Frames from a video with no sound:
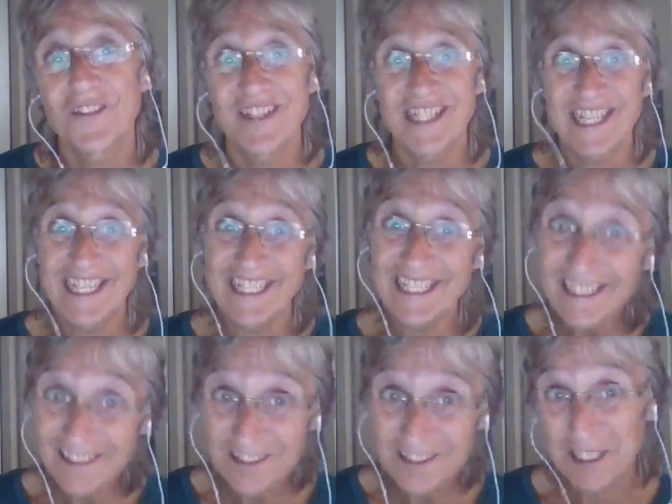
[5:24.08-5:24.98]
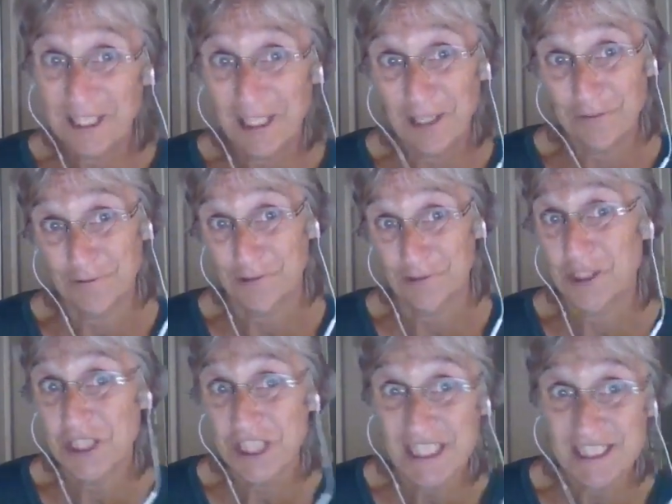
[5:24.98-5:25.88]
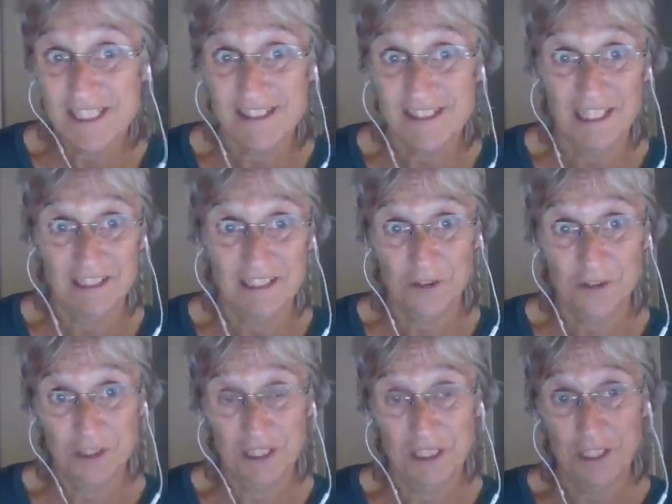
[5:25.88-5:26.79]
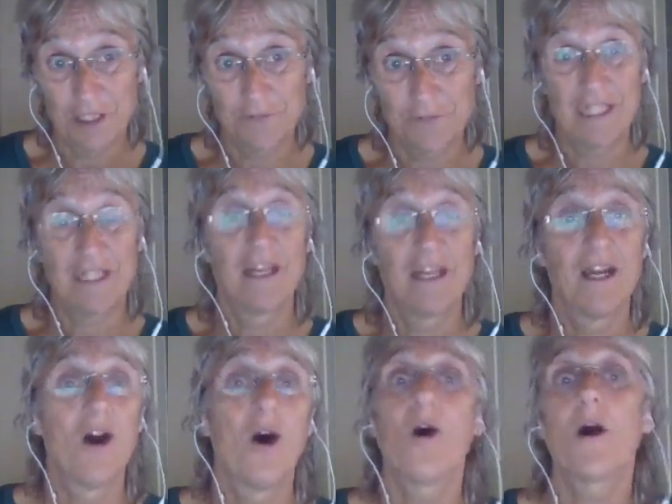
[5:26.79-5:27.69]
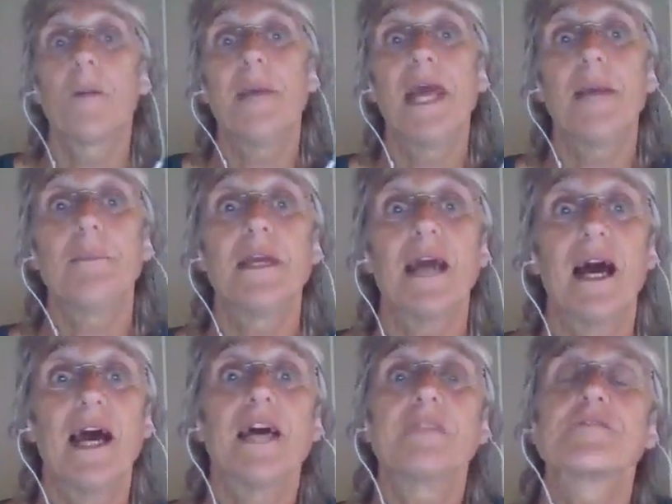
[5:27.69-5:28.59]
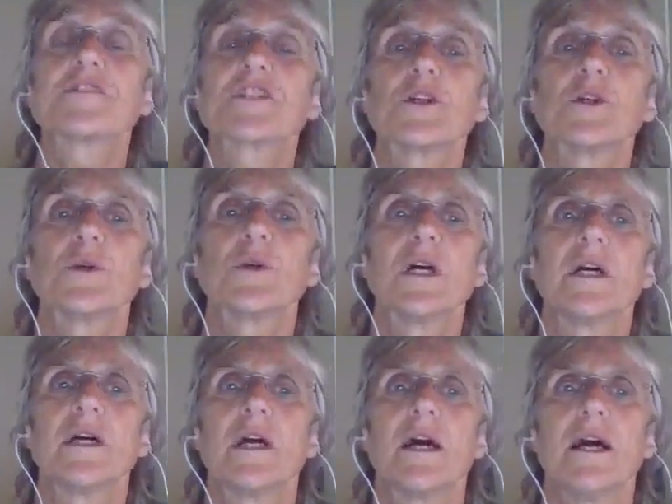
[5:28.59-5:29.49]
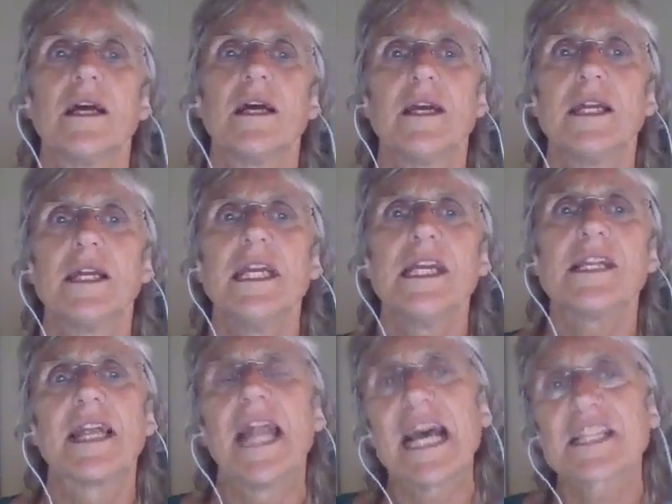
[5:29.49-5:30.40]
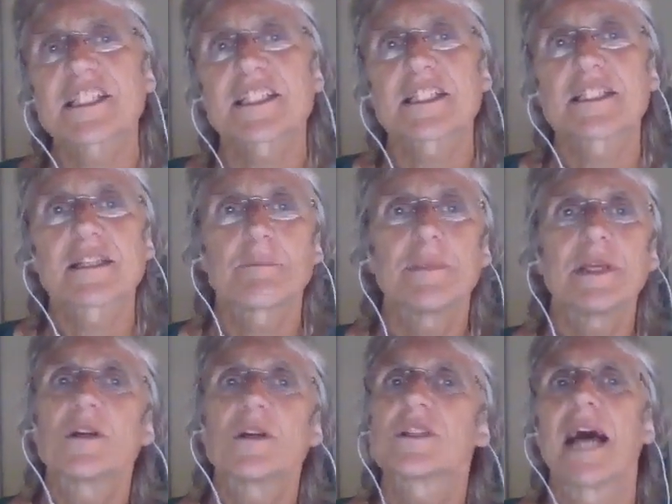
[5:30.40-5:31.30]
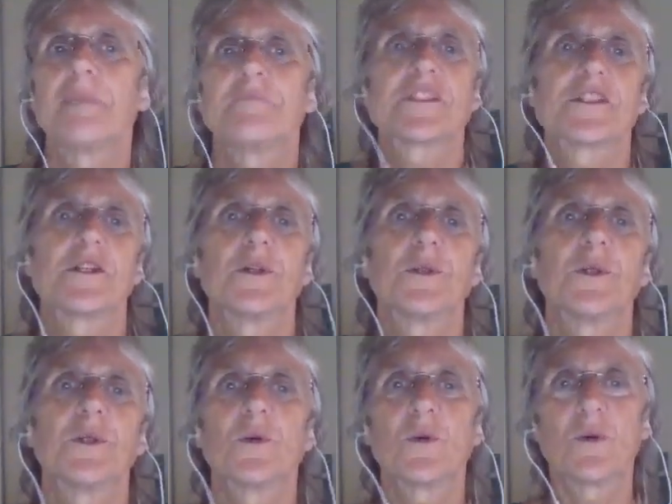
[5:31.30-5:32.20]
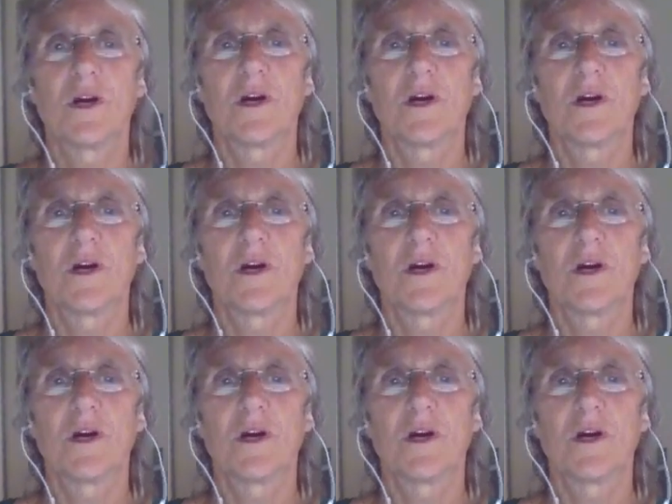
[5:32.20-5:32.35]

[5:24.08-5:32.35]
he good enough, or she is not good enough, and or maybe I have to eat less because I'm too